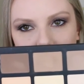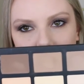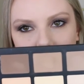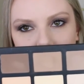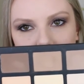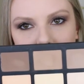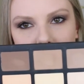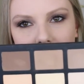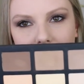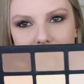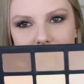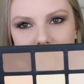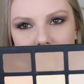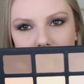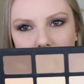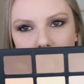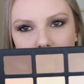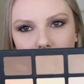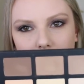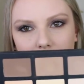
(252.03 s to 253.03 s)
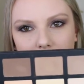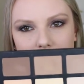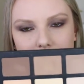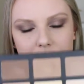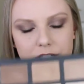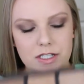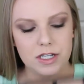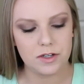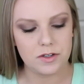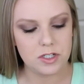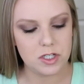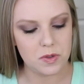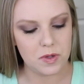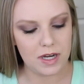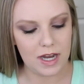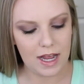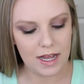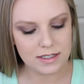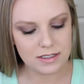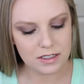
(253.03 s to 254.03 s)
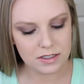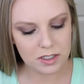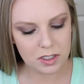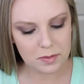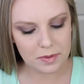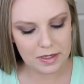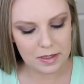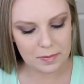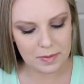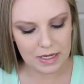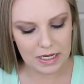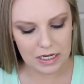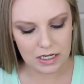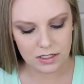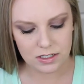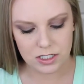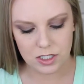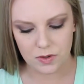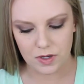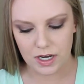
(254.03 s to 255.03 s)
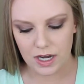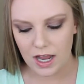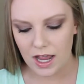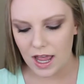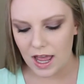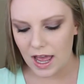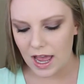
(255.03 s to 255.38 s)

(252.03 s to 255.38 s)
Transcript: it has a cool undertone to it. It has a little bit of pink to it.